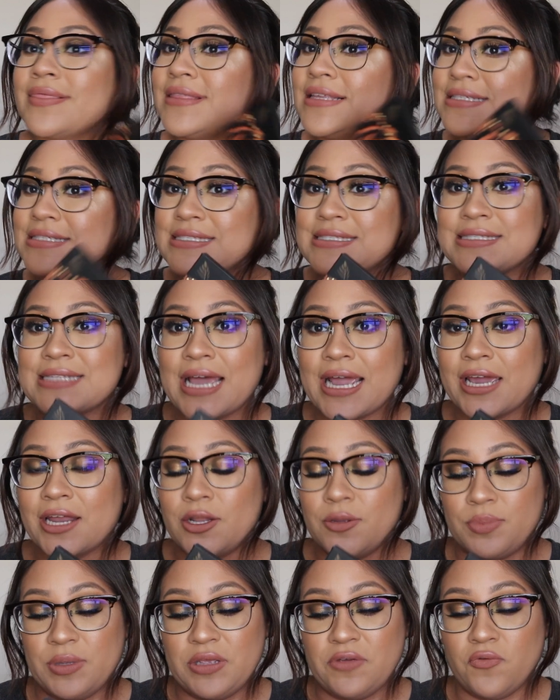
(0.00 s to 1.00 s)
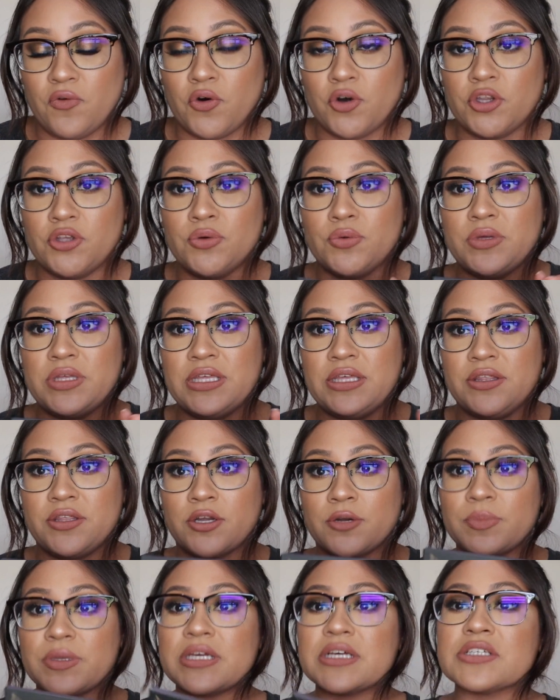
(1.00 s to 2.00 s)
this is not going to be for you
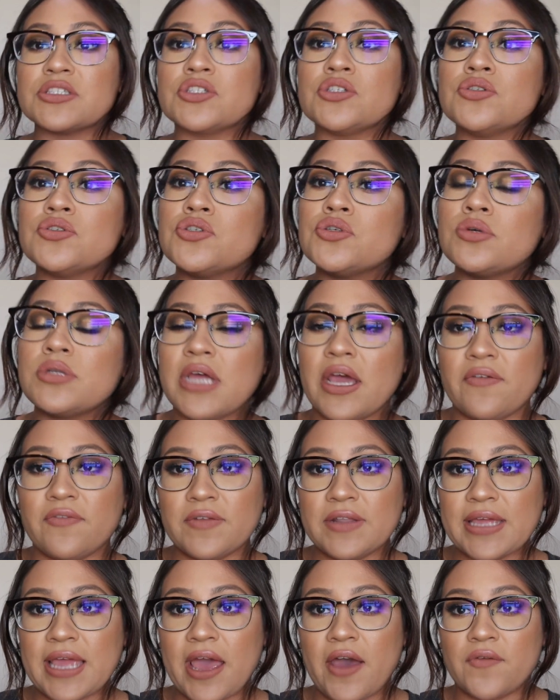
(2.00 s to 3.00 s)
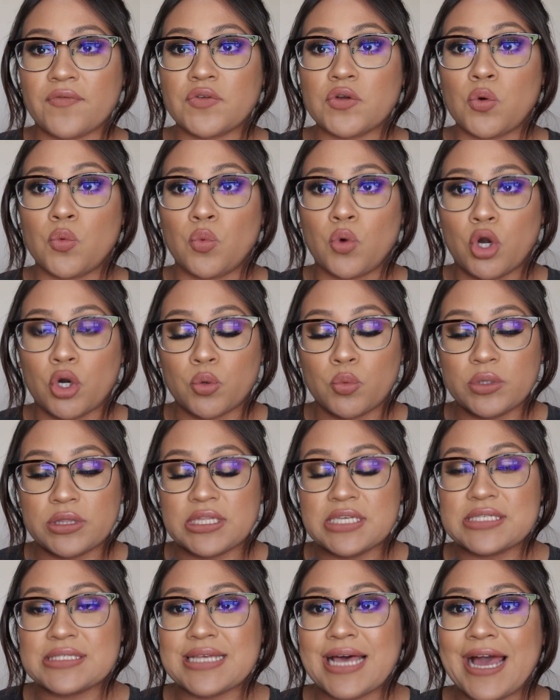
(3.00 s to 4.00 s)
either, because you do definitely have to work
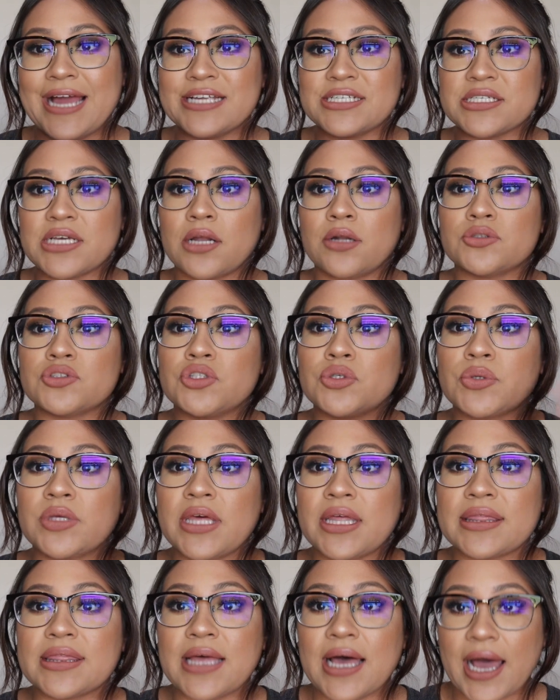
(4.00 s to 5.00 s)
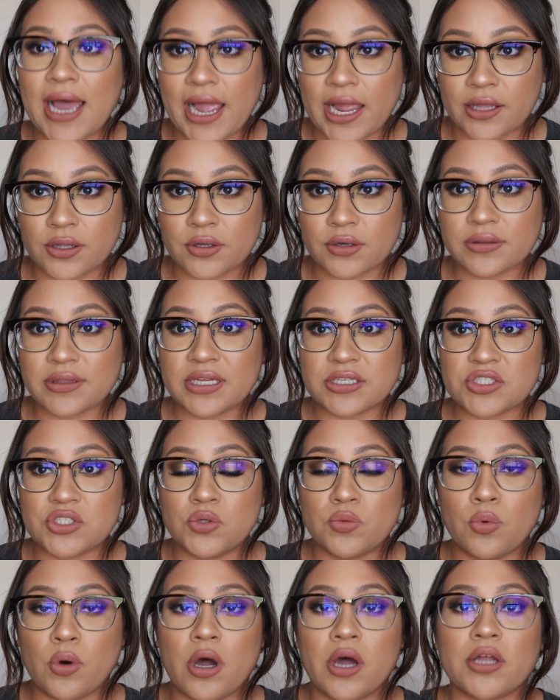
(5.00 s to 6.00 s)
with this eyeshadow to get the eye look
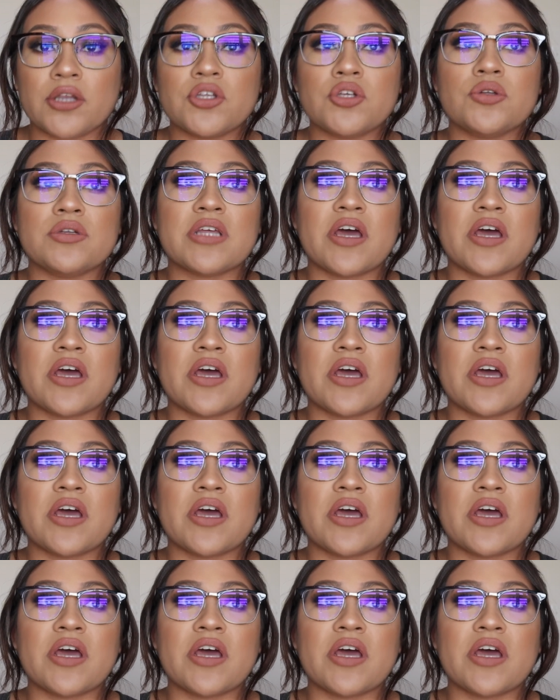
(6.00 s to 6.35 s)
that you want.